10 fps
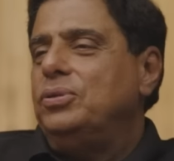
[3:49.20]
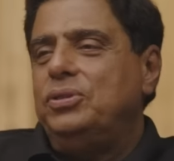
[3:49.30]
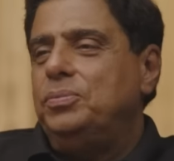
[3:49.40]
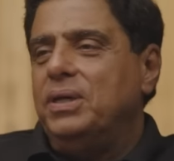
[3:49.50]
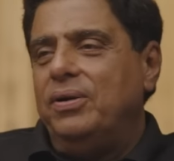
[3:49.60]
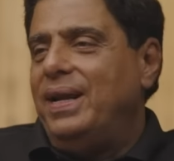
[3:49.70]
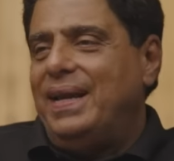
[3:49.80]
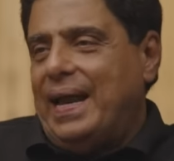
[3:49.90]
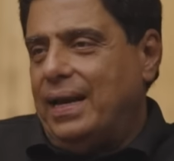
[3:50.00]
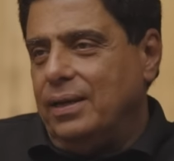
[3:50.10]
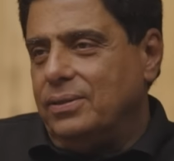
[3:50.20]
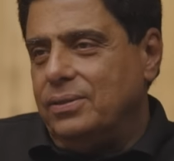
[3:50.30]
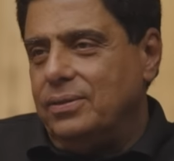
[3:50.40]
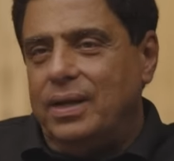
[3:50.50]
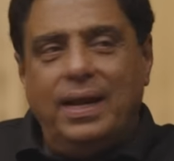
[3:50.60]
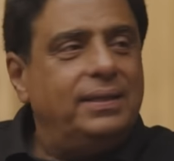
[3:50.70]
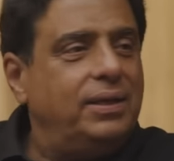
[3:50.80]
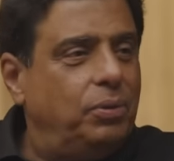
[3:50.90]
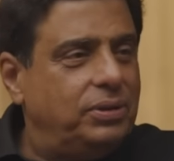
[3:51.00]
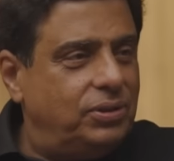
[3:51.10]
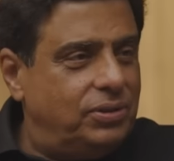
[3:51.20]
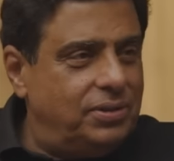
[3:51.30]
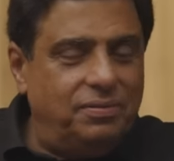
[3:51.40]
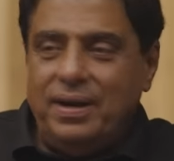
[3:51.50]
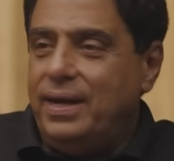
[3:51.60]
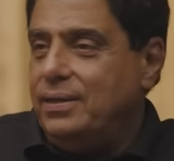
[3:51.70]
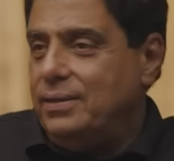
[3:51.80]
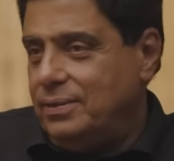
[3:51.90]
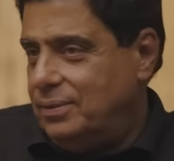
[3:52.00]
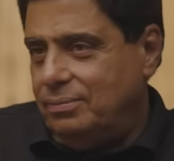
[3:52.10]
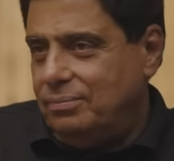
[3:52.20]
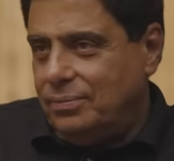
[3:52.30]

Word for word: need to be a great catalyst. Mm -hmm. And I mm. think what you just defined is